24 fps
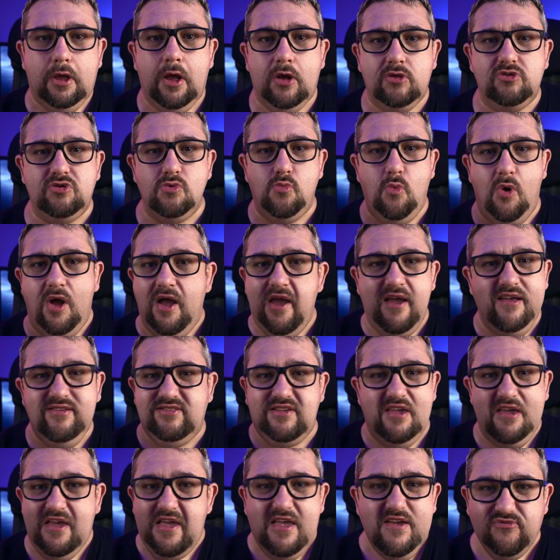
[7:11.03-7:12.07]
So why is
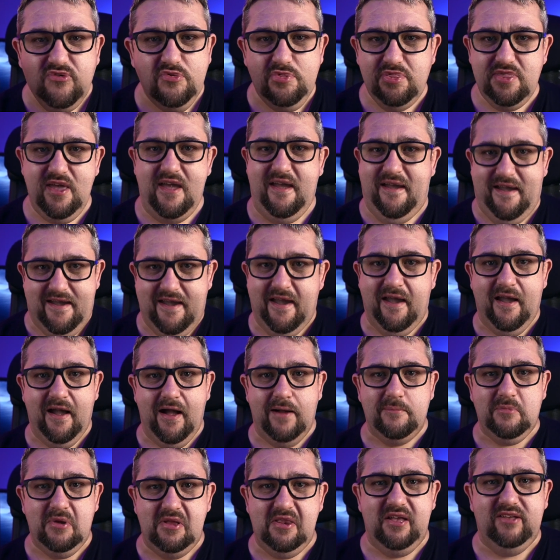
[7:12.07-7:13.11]
it even there? I
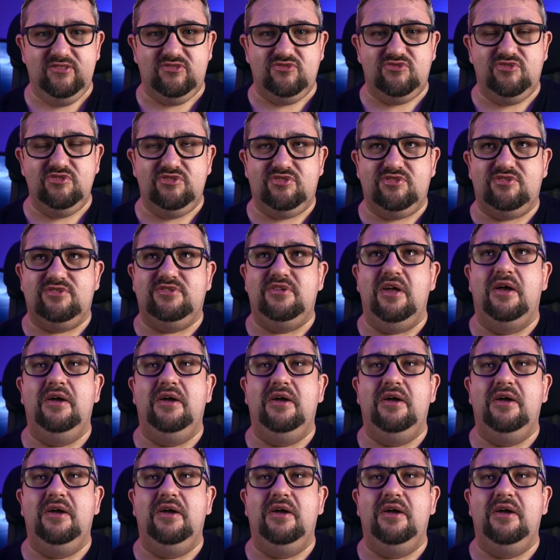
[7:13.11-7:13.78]
mean, it's just